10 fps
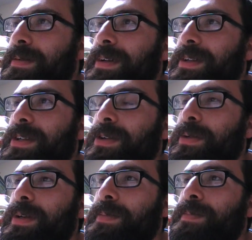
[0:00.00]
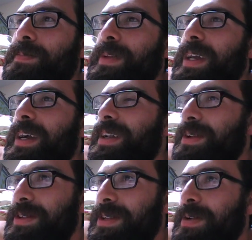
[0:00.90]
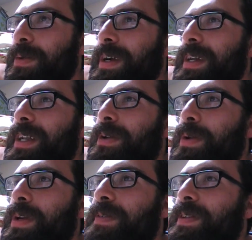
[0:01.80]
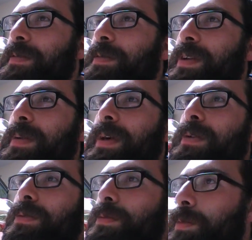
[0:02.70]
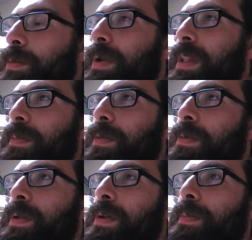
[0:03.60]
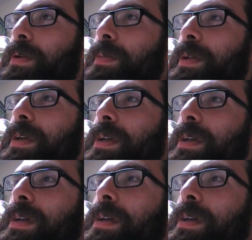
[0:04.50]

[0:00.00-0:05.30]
So yeah, I don't see why anyone gives a fuck about women get the boobs out in public.